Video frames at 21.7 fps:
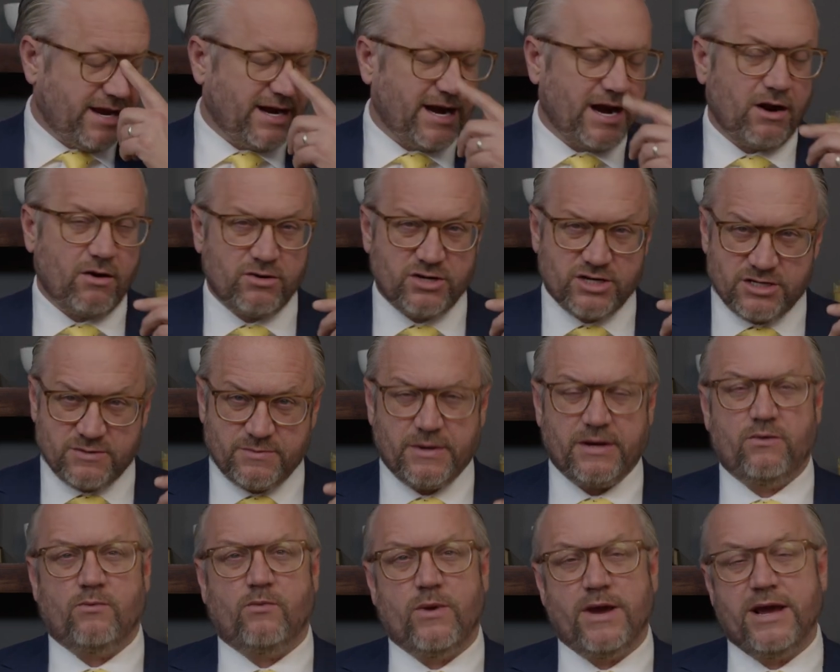And I don't just
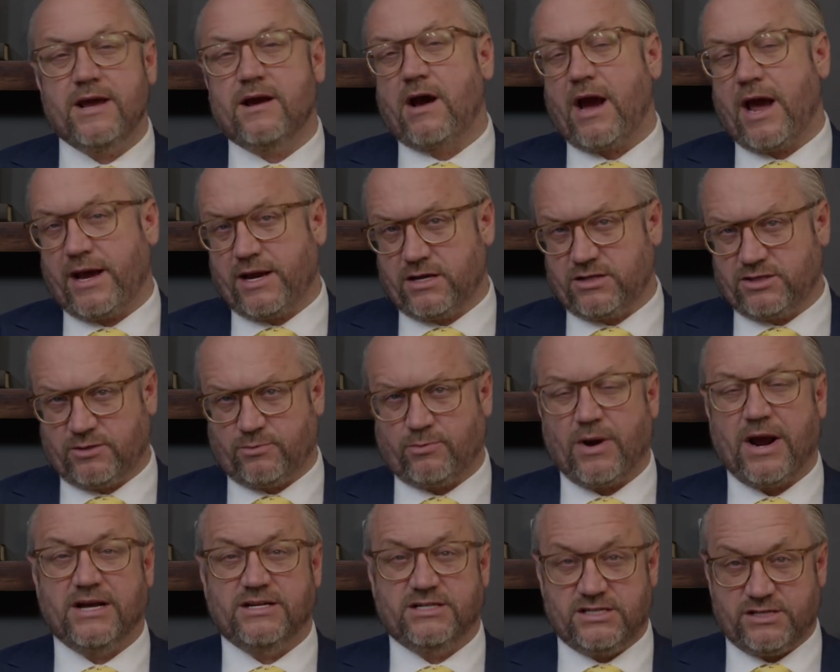mean we like
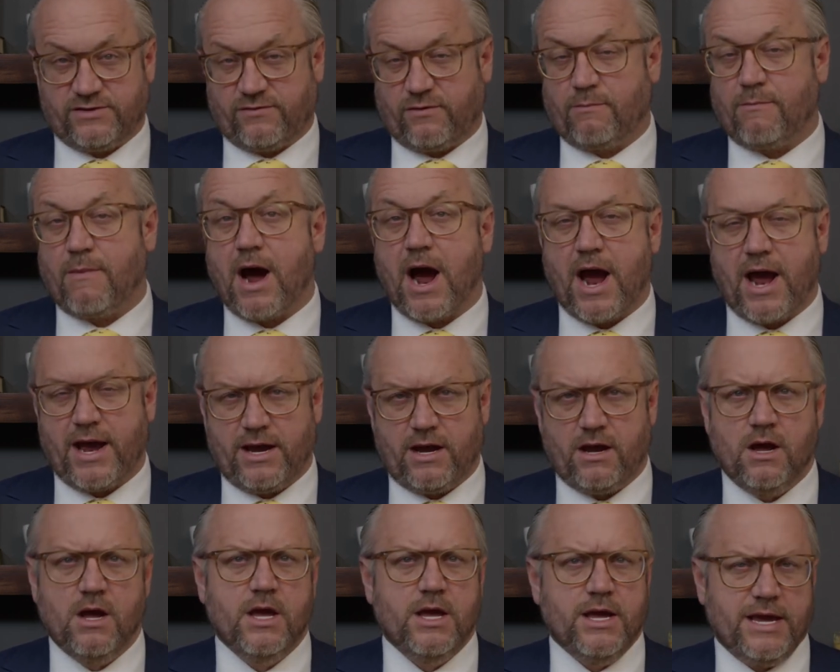surprises for my
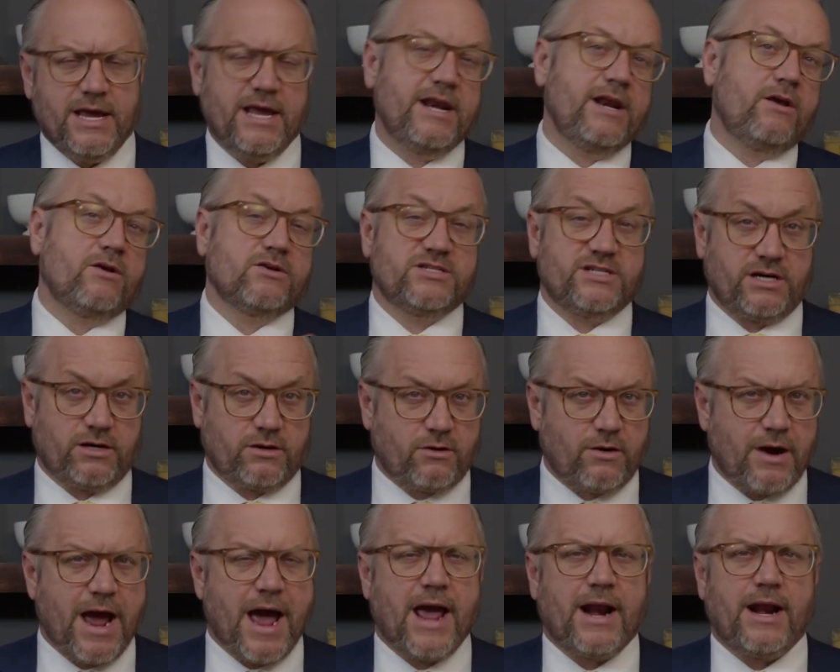
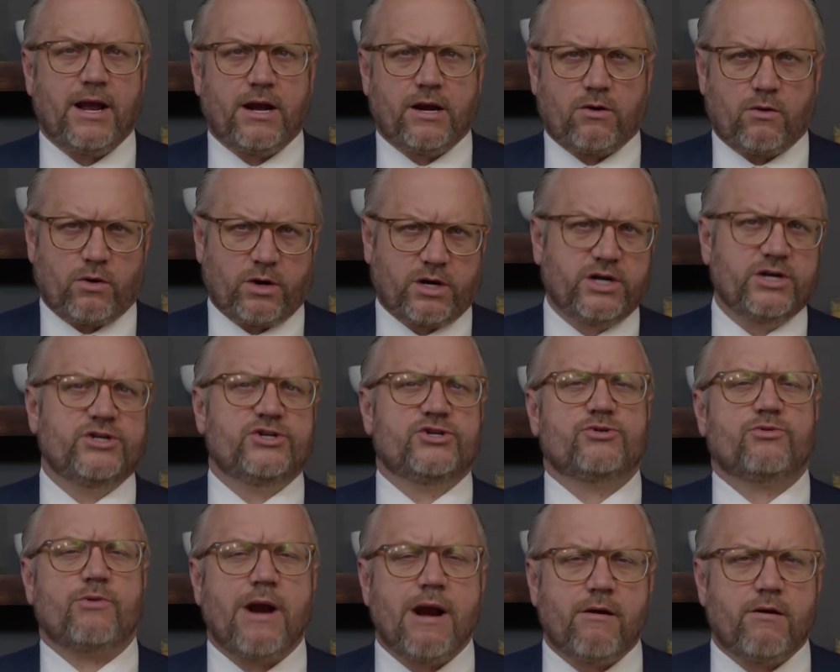idiosyncratic or
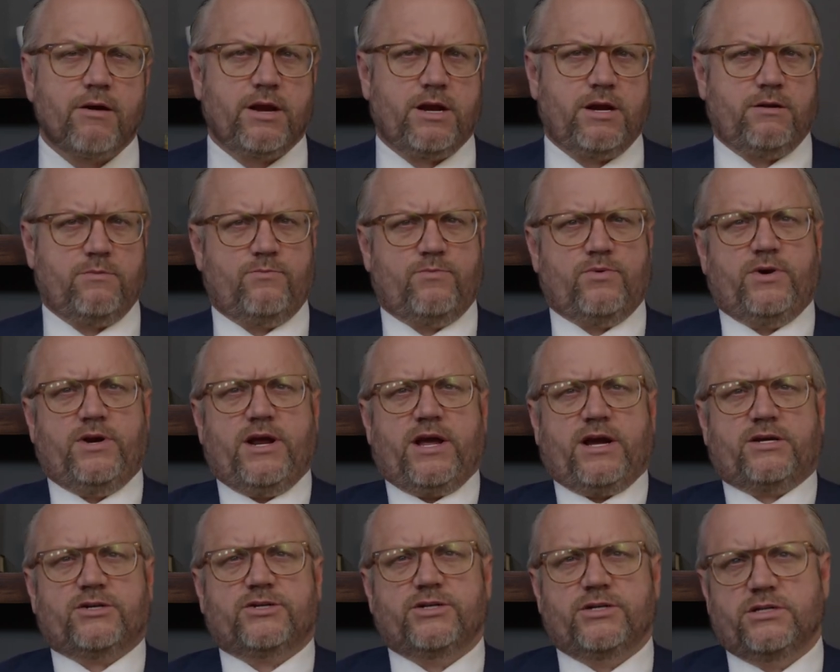contrarian
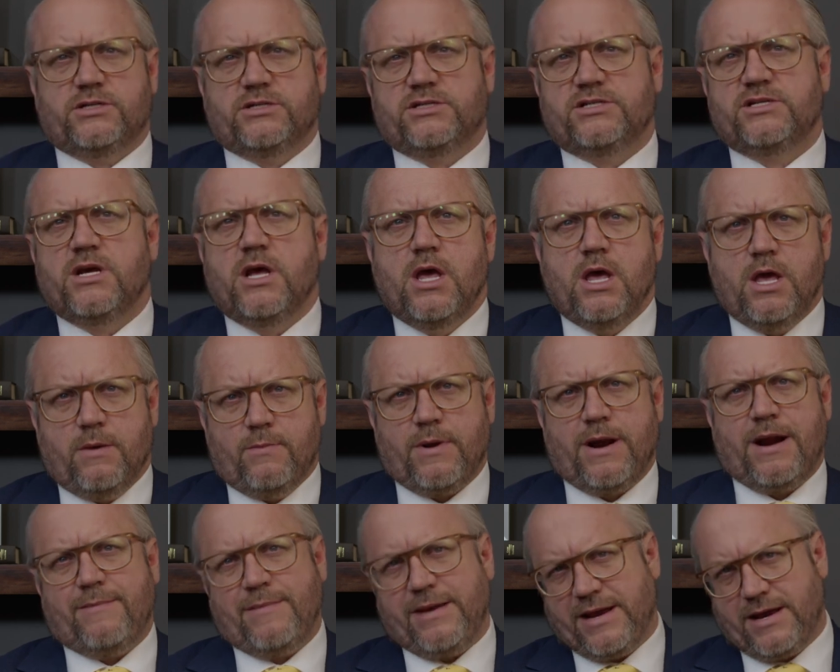predictions,
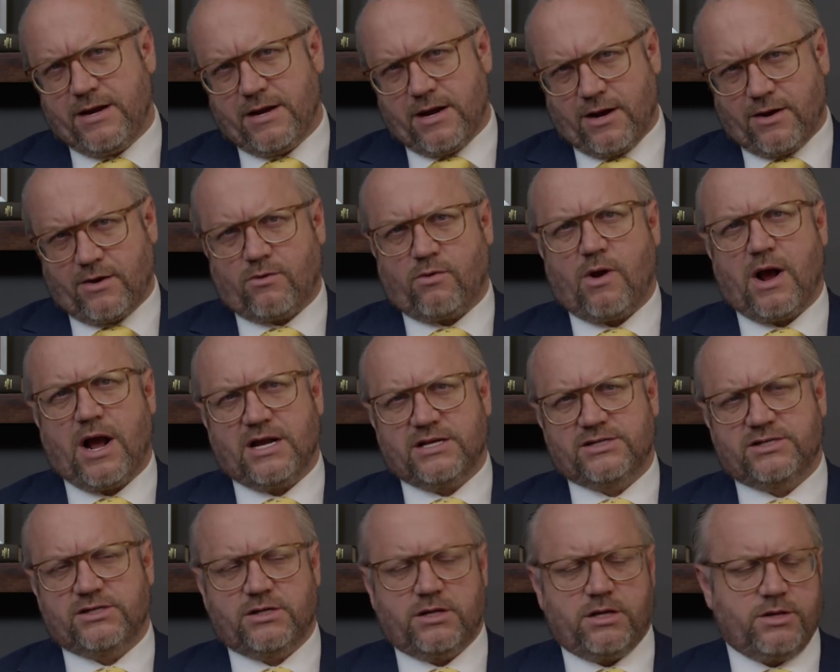but I mean
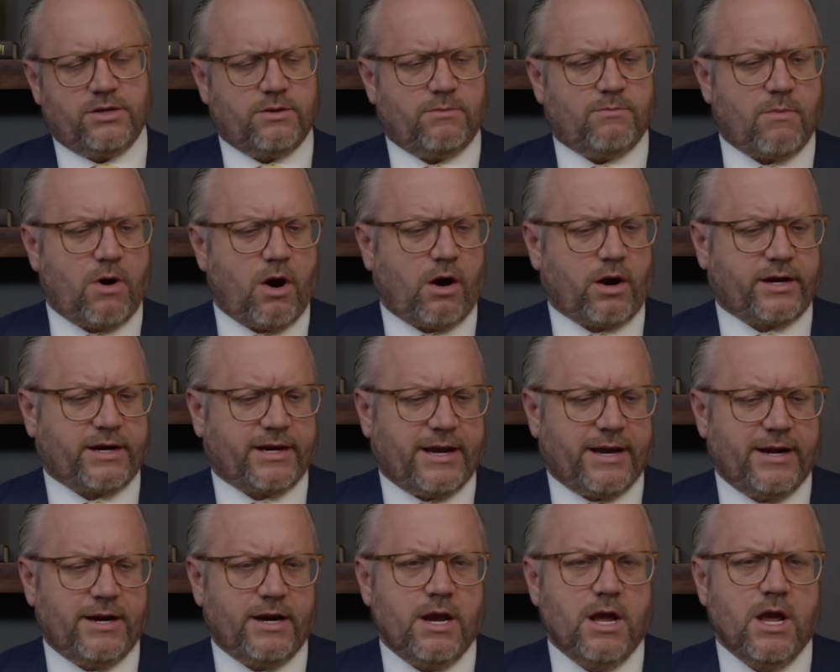across the
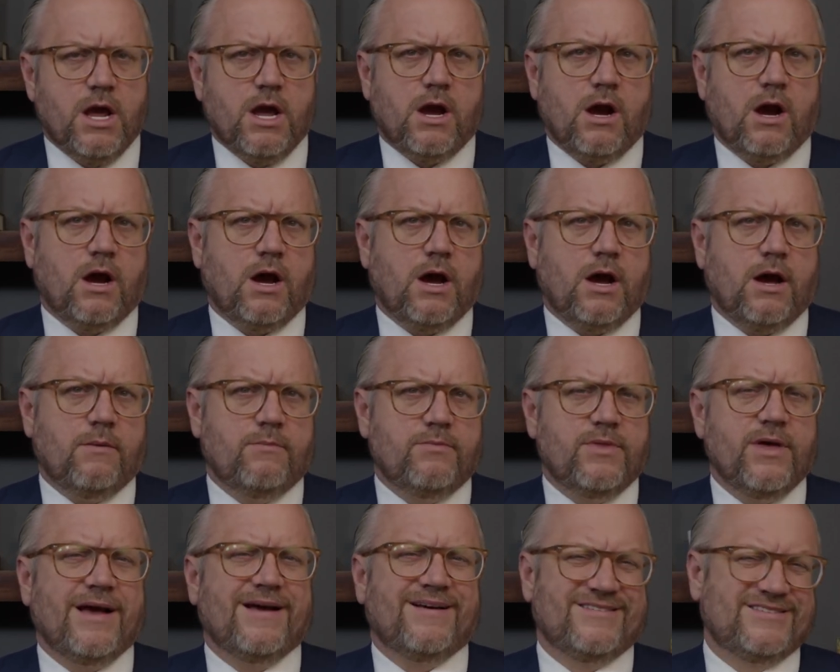market, um,
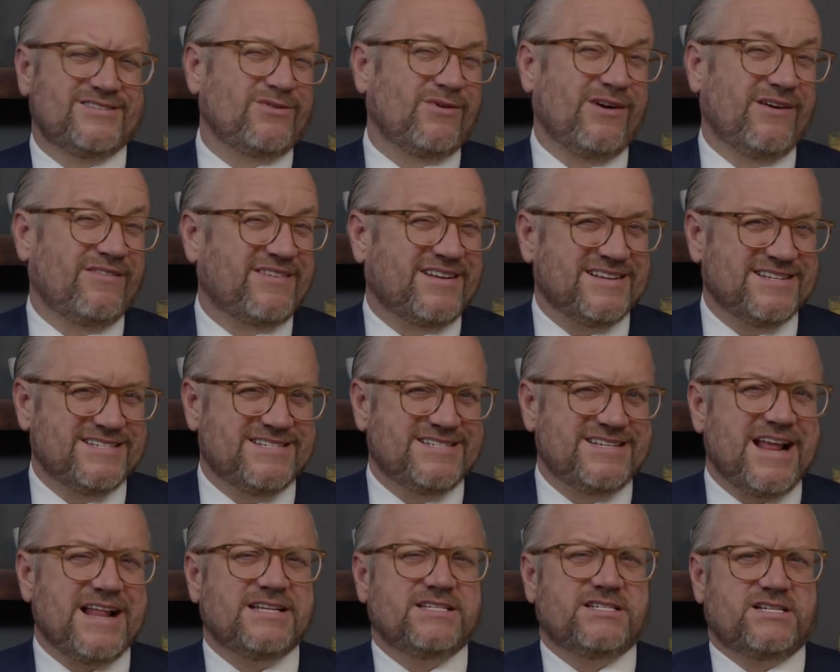the sort of
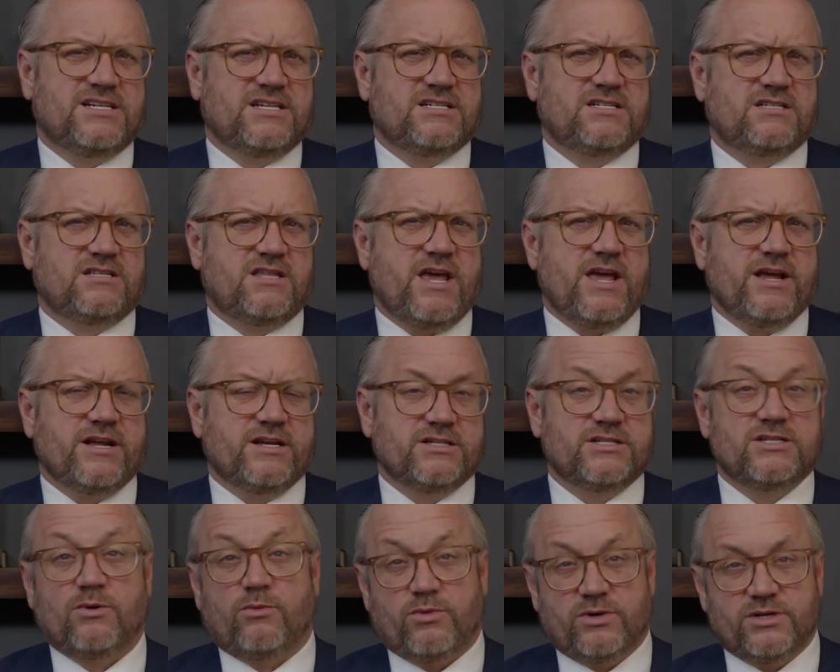consensus
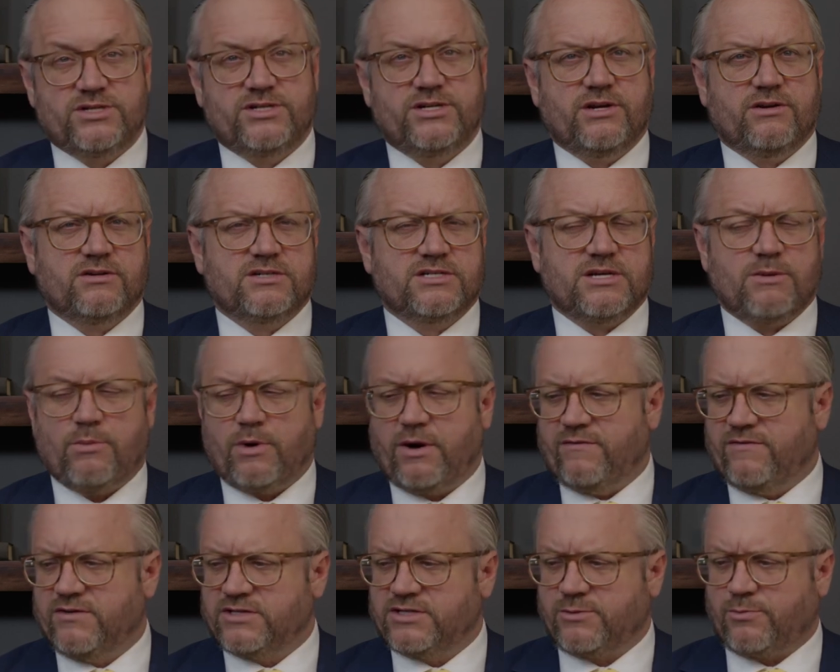things that were still somewhat
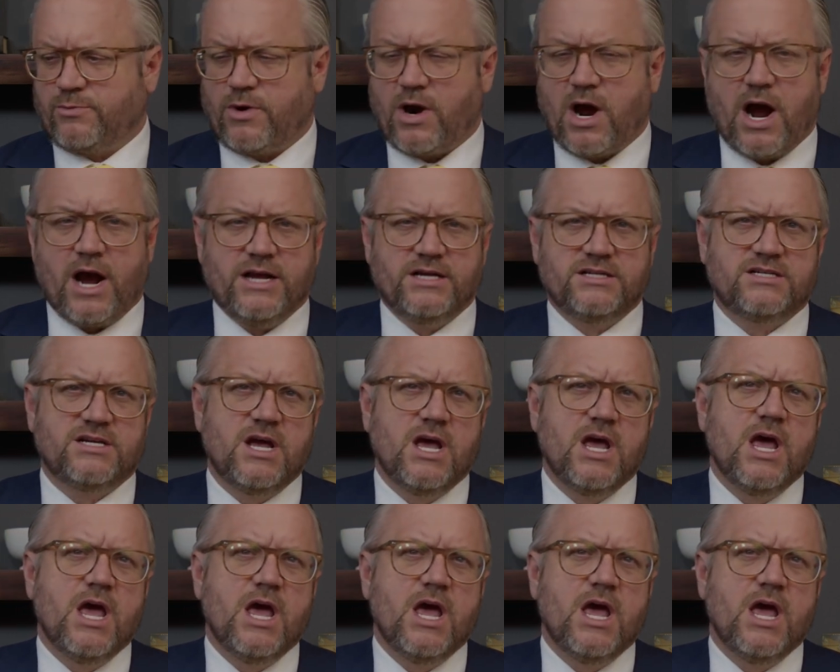of a surprise.